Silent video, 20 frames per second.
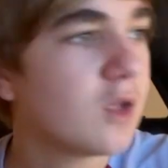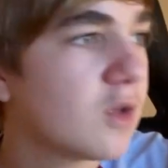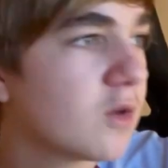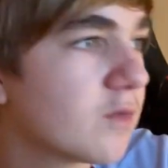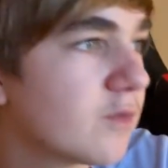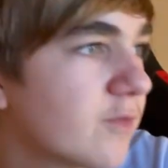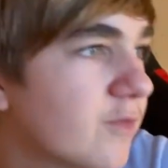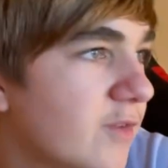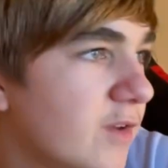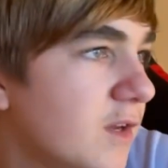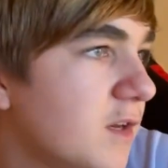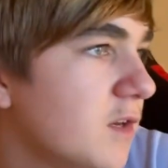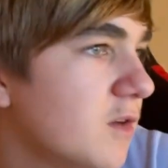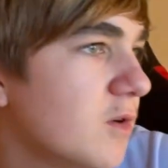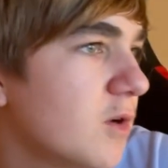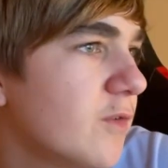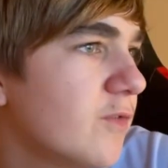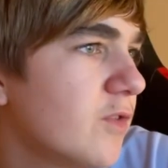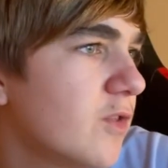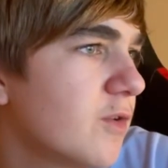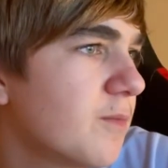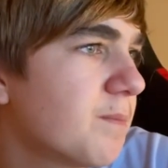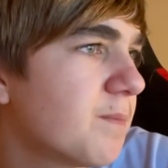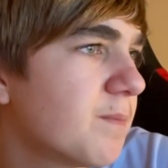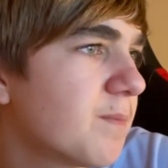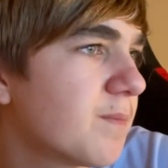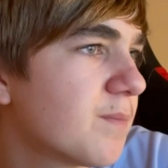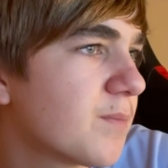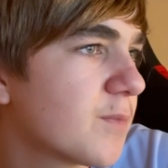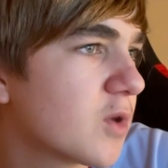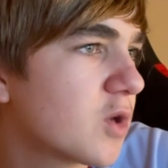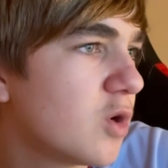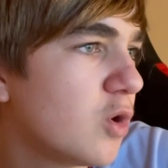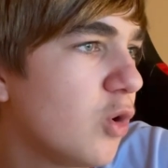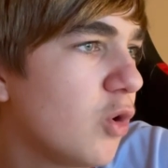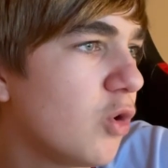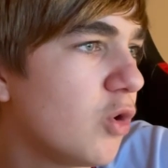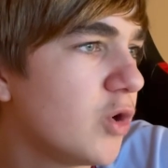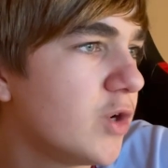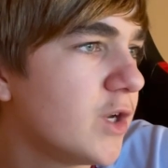Fina over the
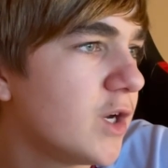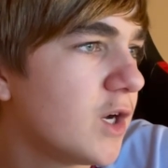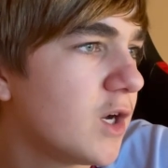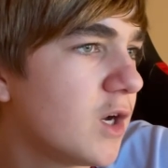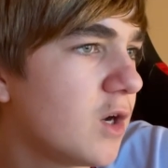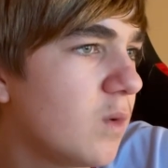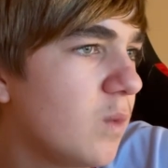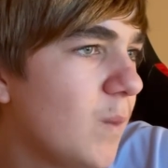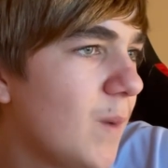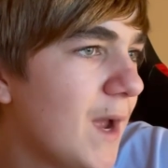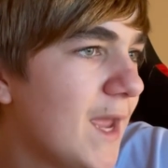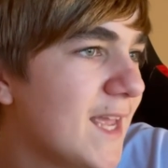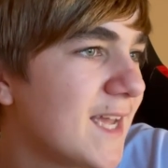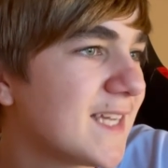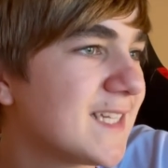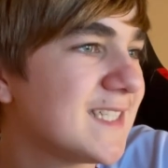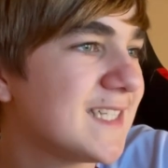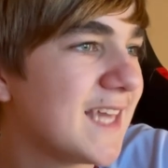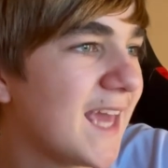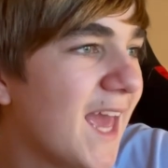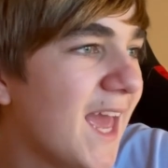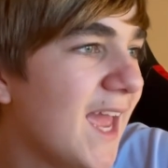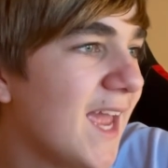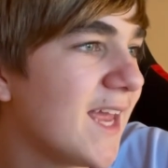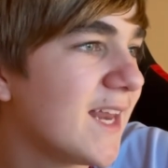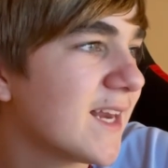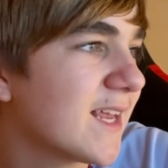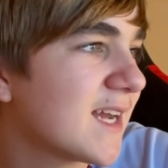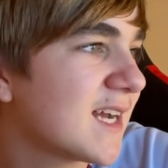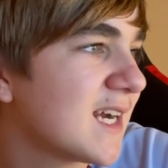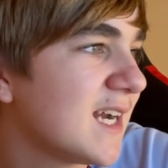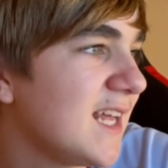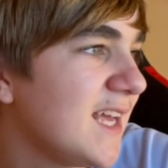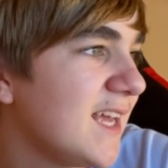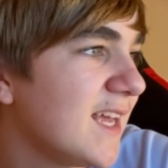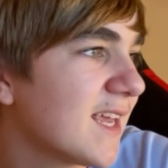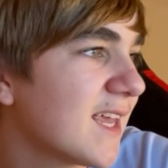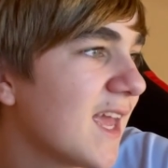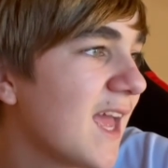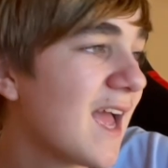corner, away again,
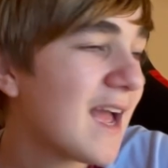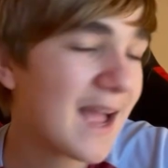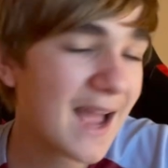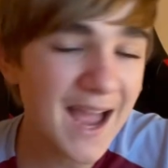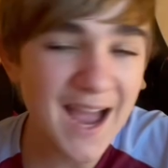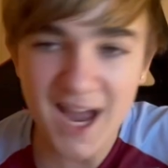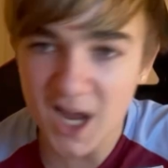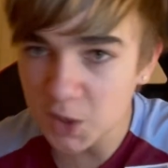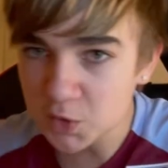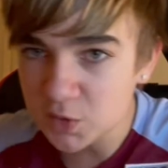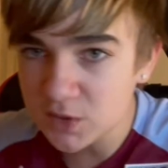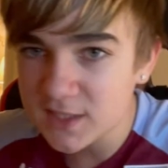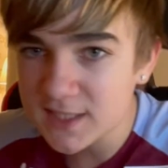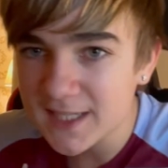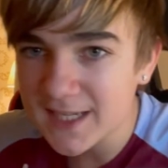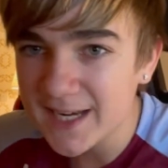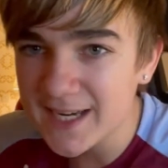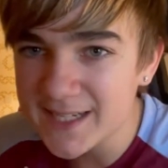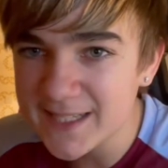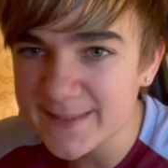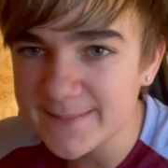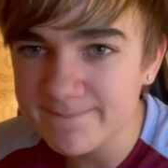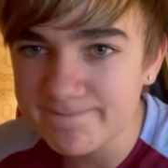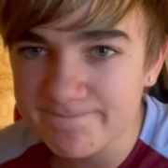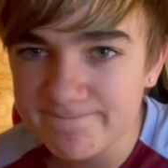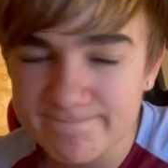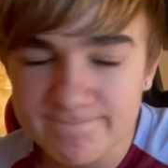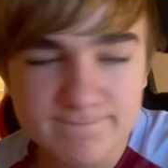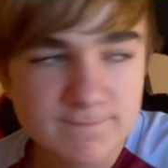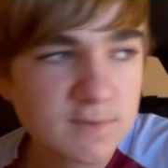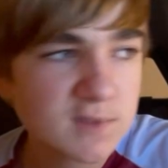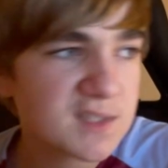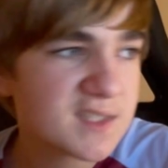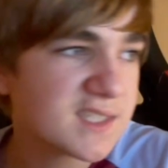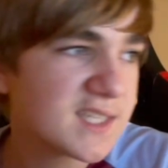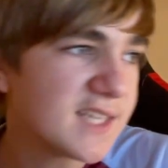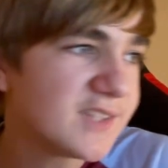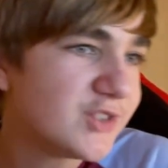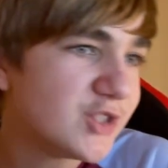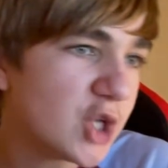click, out, and he
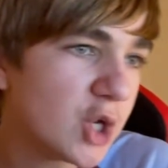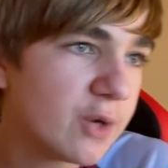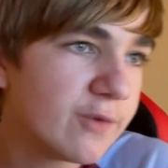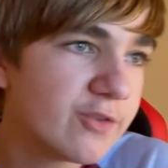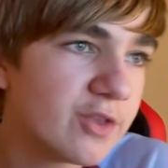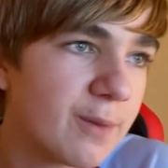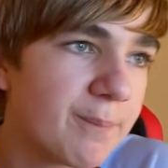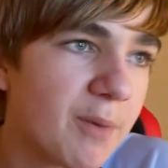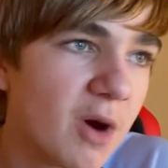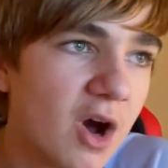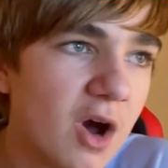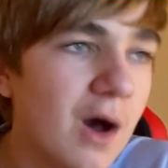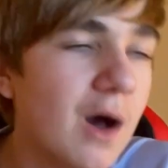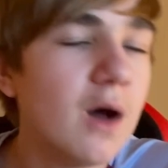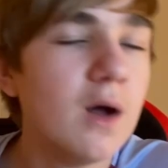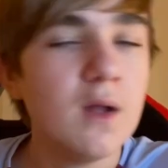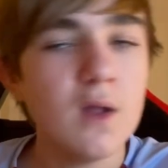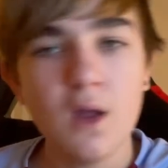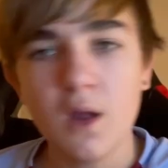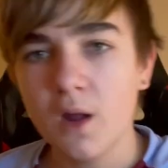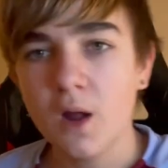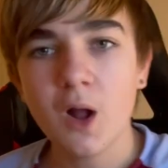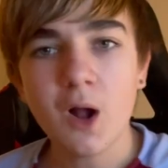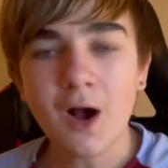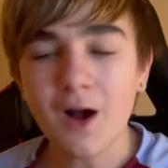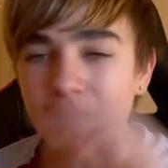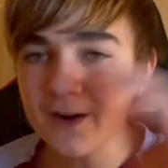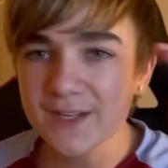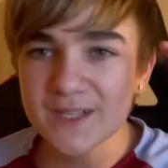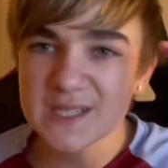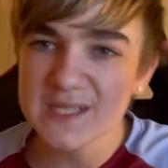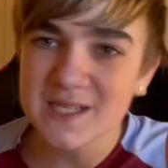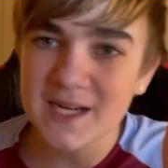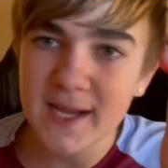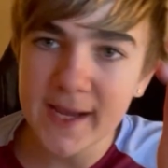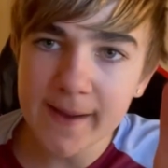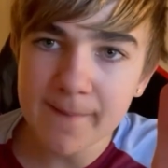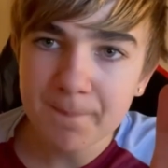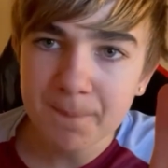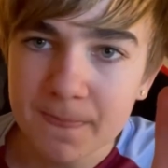sends it over the bar.
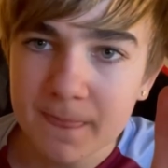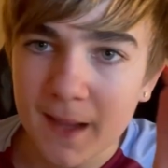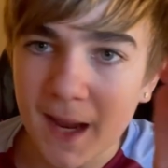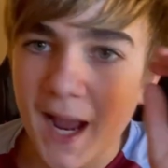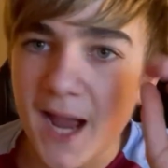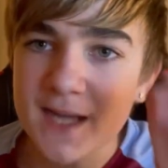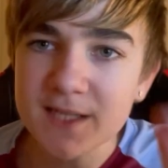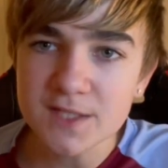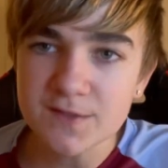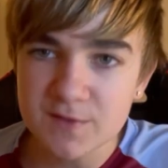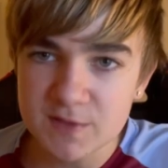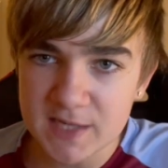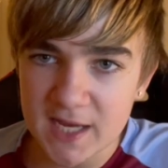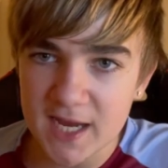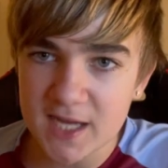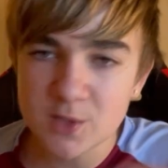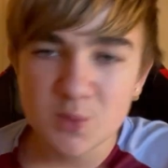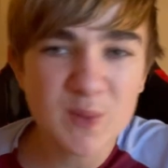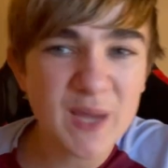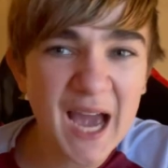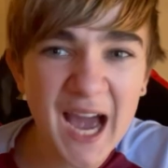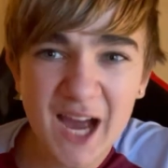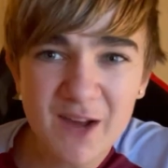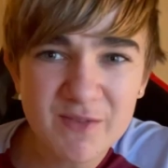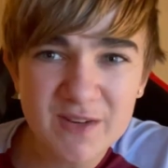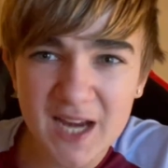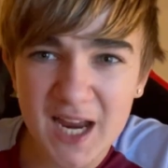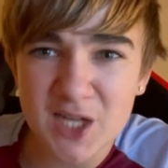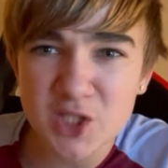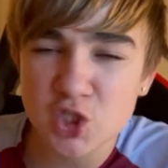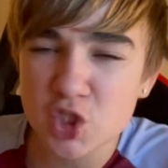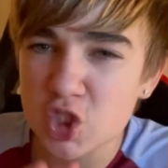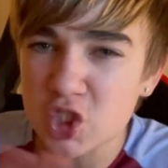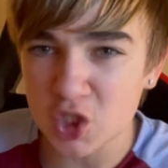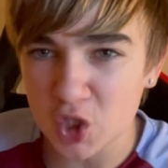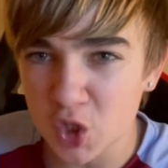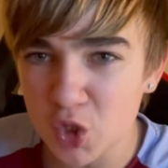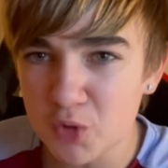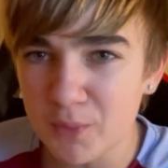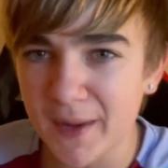Honestly, as I've said, we haven't had
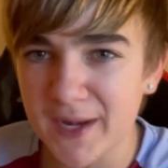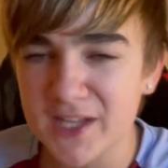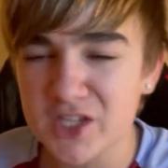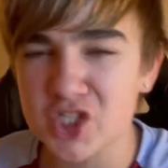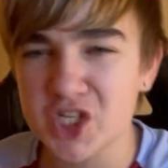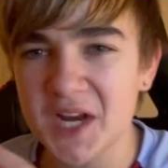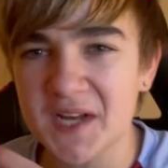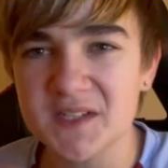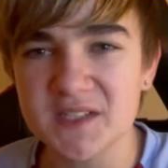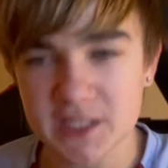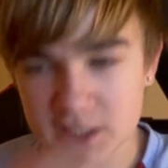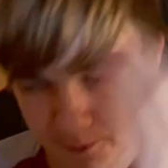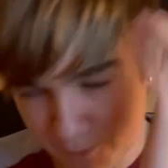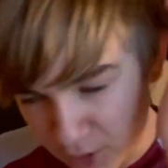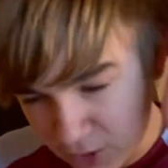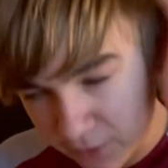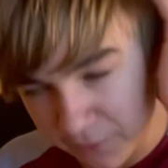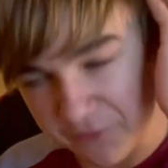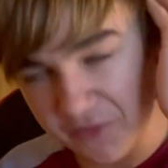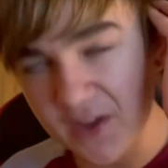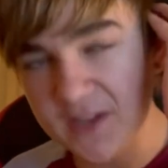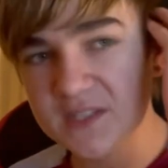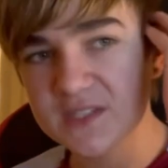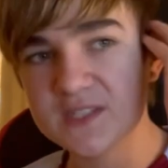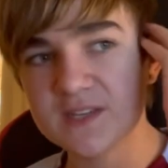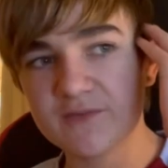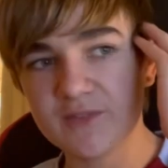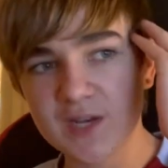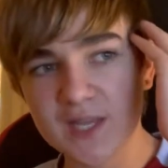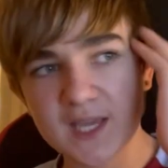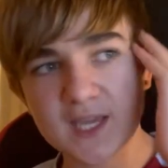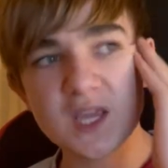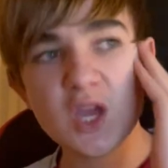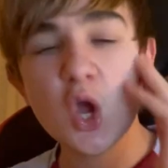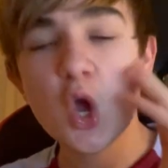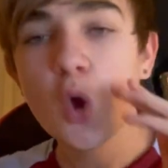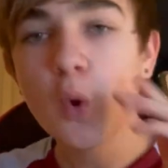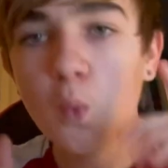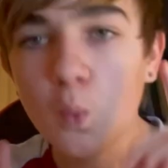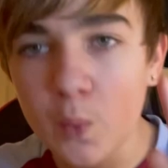too many chances, but defensively,
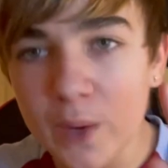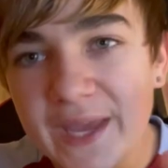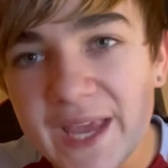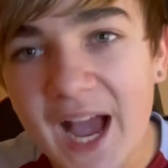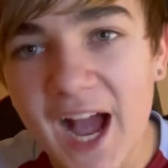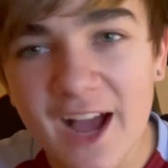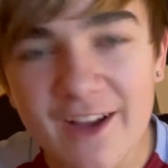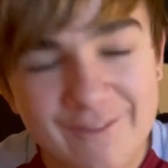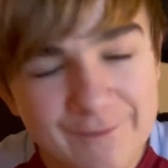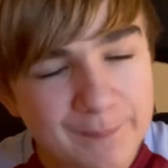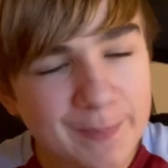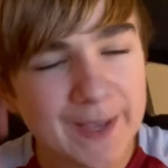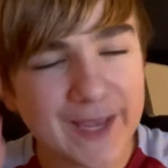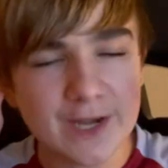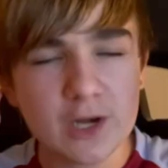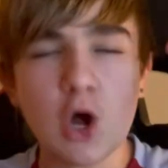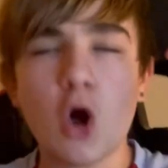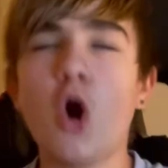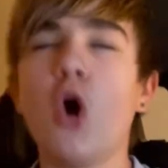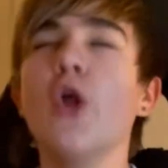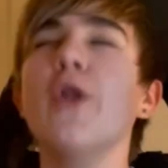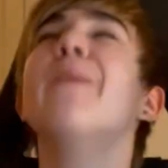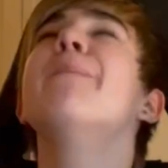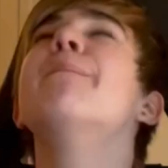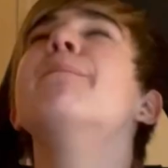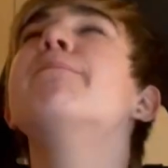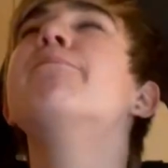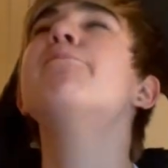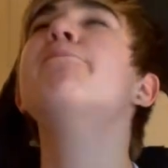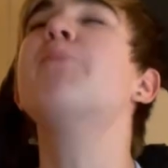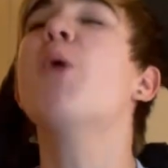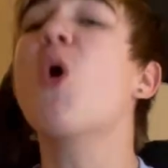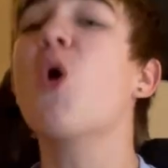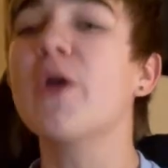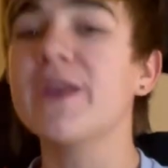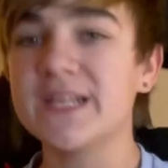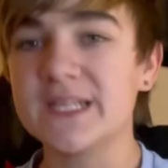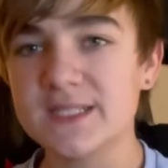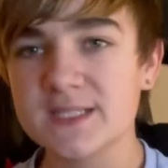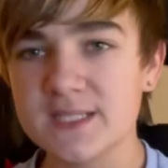we have been on
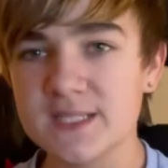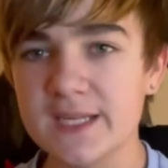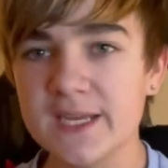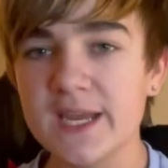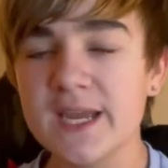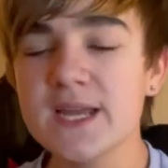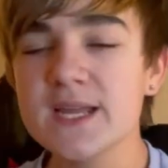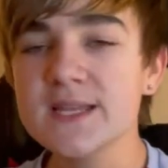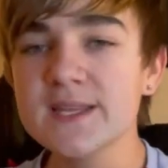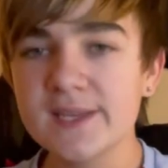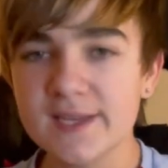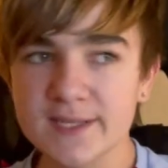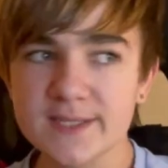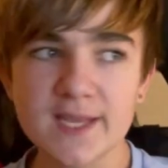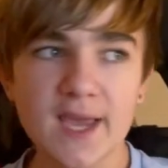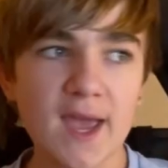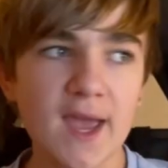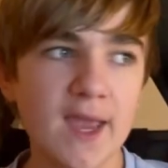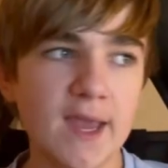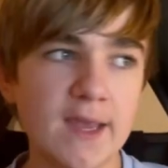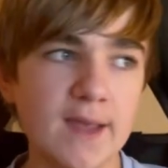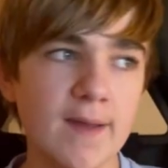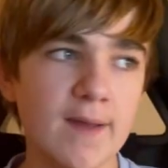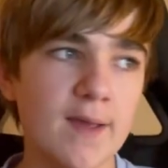point today.